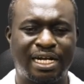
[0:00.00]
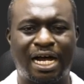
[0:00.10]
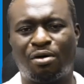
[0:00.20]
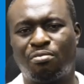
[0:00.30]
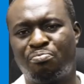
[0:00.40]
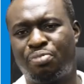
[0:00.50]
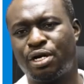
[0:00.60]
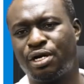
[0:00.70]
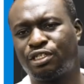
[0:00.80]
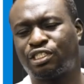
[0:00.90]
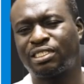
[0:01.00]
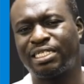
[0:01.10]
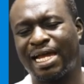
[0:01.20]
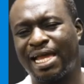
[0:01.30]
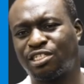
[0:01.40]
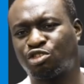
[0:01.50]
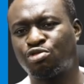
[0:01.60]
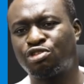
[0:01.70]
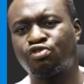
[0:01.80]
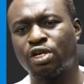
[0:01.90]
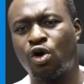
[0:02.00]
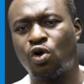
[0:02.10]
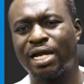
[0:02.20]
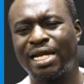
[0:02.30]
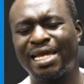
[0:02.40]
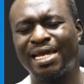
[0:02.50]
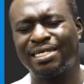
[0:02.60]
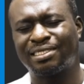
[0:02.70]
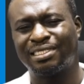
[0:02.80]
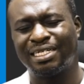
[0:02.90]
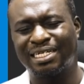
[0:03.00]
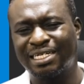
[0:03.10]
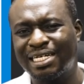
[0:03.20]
Now, birds, their excretory organ is the